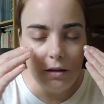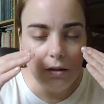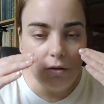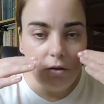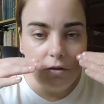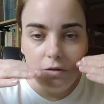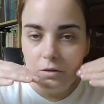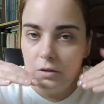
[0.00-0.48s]

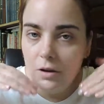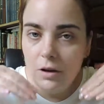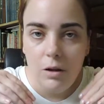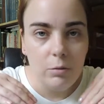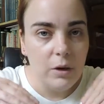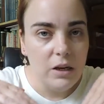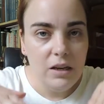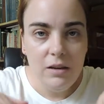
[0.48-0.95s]
the
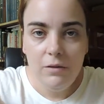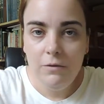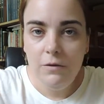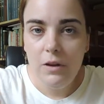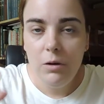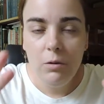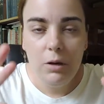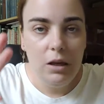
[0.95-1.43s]
already
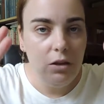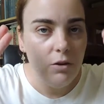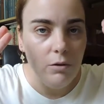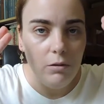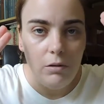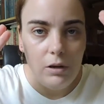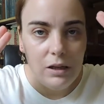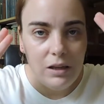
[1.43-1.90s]
very
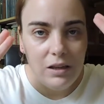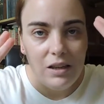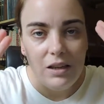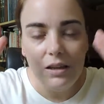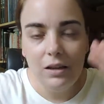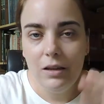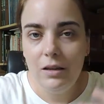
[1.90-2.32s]
curly